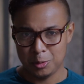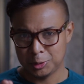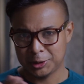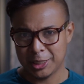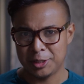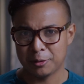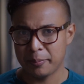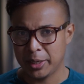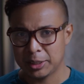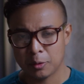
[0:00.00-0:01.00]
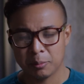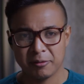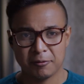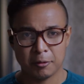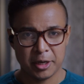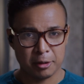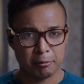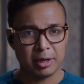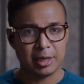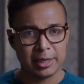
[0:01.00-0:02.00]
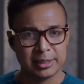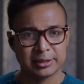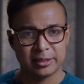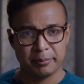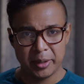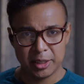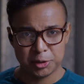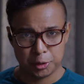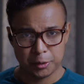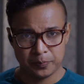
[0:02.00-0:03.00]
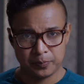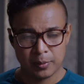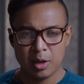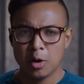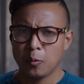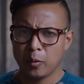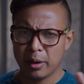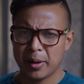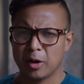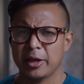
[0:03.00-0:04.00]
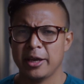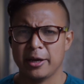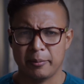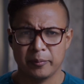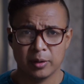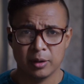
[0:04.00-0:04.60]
you send your Bitcoin before he released the picture? What about him?